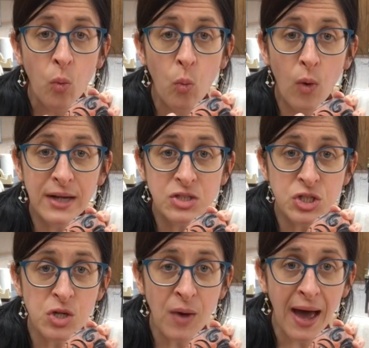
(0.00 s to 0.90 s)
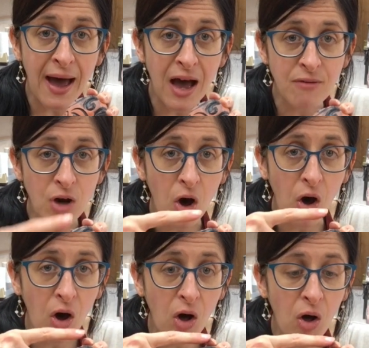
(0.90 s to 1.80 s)
Once you have
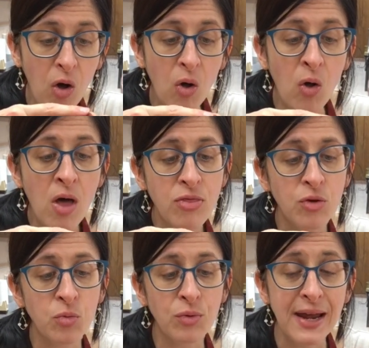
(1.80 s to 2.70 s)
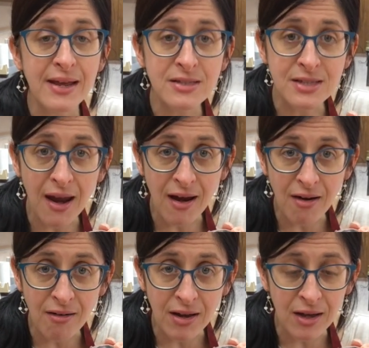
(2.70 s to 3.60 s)
all the raised
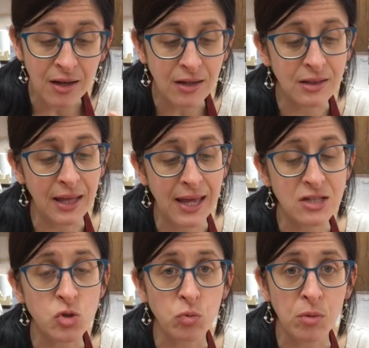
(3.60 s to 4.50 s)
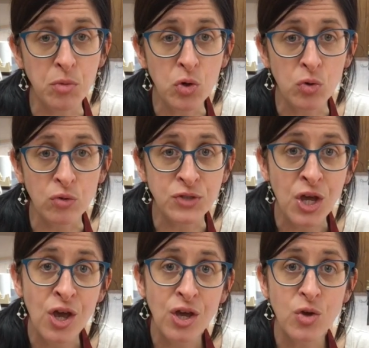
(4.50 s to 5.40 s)
area glaze removed,
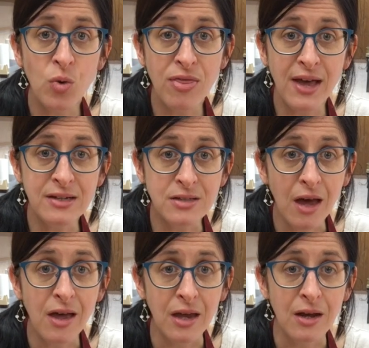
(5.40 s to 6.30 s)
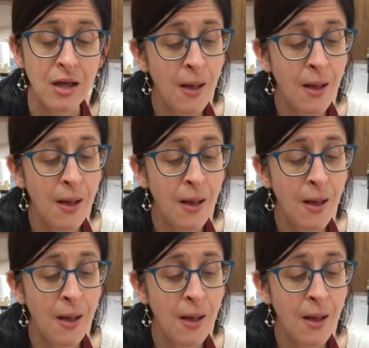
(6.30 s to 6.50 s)
you are then done.